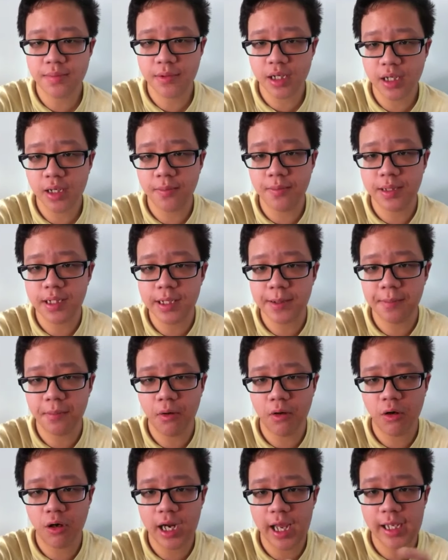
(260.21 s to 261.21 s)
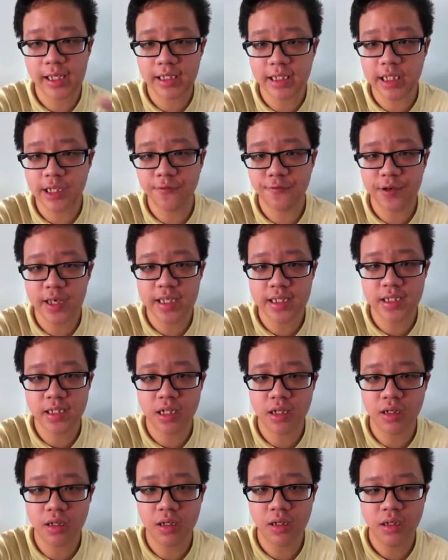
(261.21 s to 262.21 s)
I'm gonna be more active, as
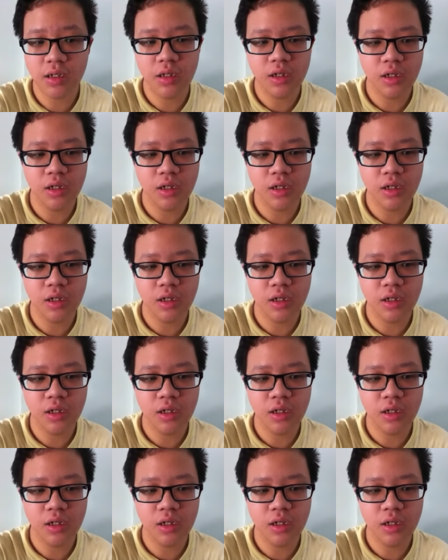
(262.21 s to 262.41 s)
in